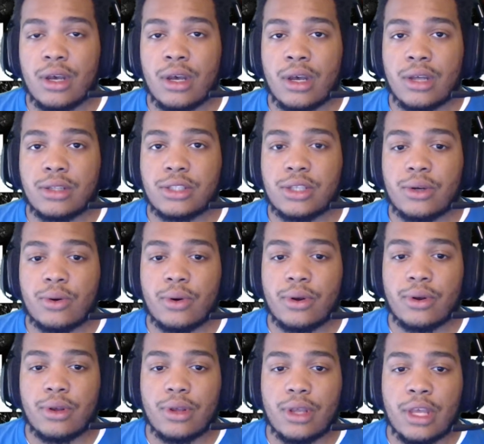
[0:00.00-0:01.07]
So
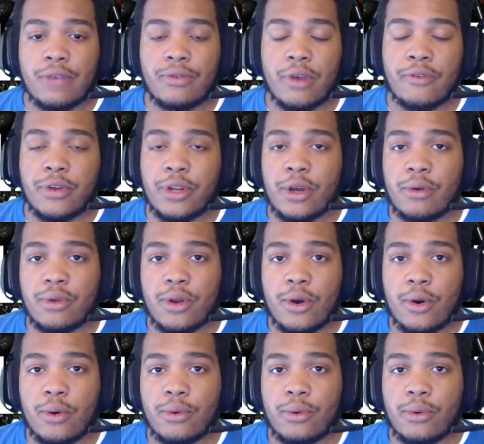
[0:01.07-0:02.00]
if you don't know,